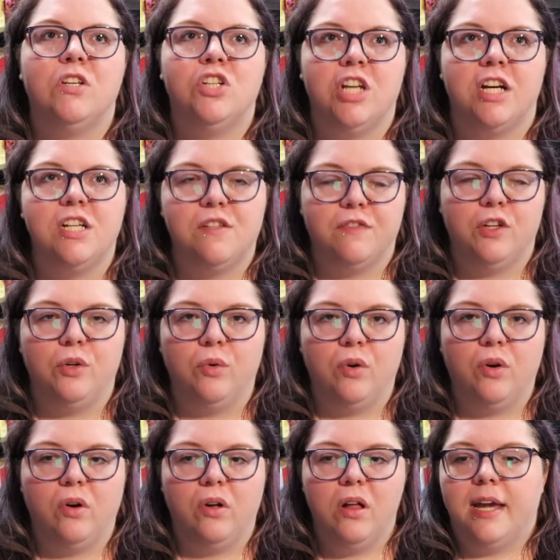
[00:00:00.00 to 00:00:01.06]
Jenna's
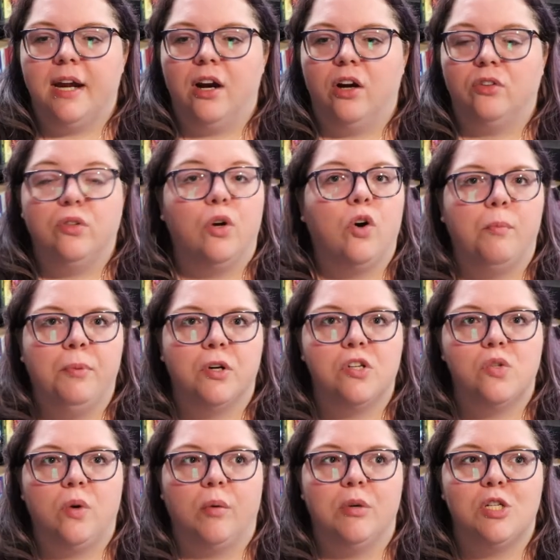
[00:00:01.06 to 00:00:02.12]
funeral, their local
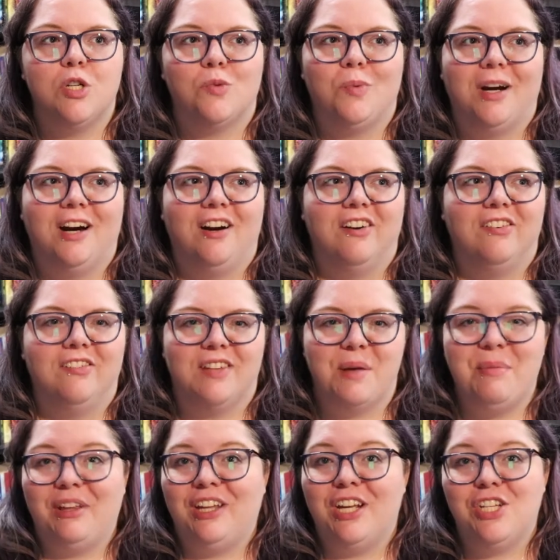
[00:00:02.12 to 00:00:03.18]
bookstore, which is where
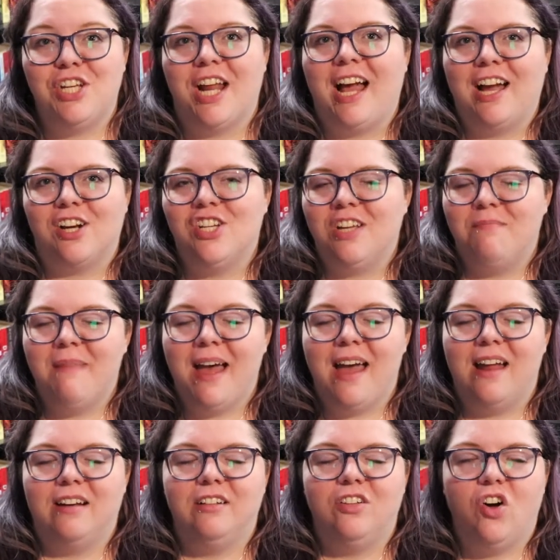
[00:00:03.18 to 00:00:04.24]
Amelia and Jenna actually met,